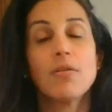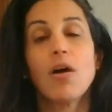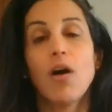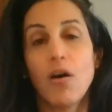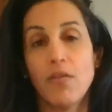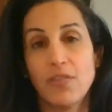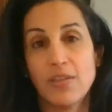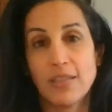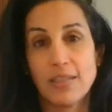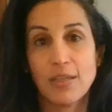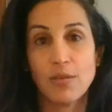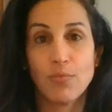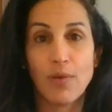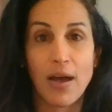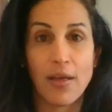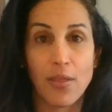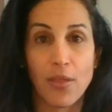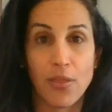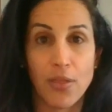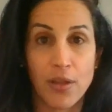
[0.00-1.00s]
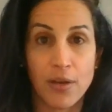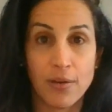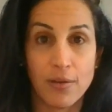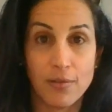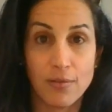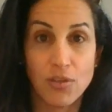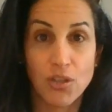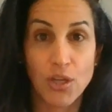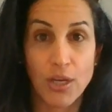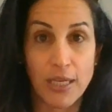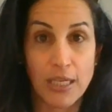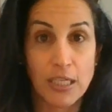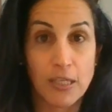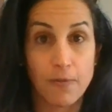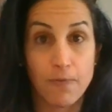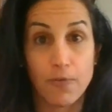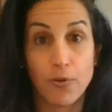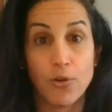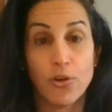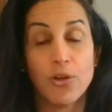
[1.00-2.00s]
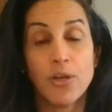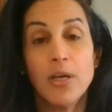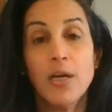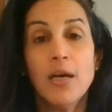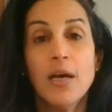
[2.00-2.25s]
obviously, rather than turning to food.